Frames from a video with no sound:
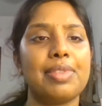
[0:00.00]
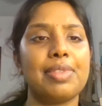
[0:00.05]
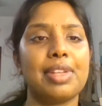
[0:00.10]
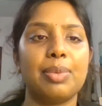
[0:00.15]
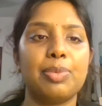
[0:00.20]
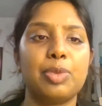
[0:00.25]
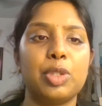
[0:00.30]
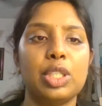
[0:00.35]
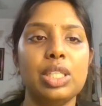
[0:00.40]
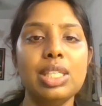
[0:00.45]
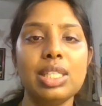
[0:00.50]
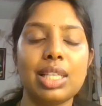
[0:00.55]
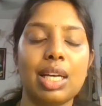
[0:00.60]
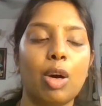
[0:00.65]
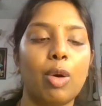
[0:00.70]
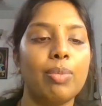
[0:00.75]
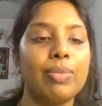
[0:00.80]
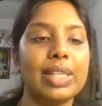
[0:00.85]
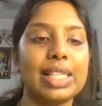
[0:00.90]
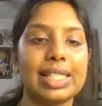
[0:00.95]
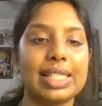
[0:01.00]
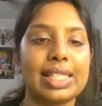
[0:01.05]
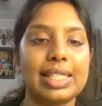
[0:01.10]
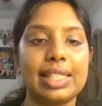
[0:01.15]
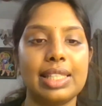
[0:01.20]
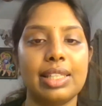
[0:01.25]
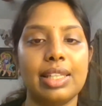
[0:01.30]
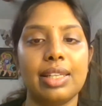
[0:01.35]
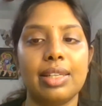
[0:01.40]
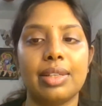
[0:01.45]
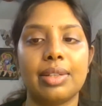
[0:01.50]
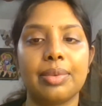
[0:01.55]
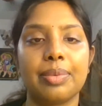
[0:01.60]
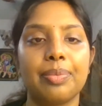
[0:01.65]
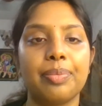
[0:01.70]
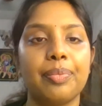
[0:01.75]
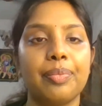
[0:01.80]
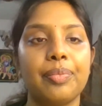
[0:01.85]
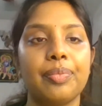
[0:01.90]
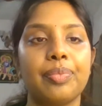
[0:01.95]
Close monitoring of eruption is
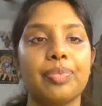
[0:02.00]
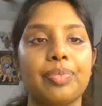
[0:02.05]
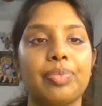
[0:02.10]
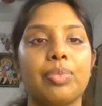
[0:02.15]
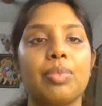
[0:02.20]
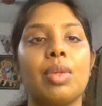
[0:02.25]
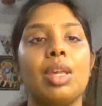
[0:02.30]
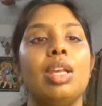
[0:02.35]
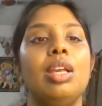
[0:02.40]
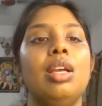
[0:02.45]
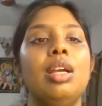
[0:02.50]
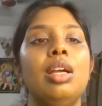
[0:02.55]
obviously needed.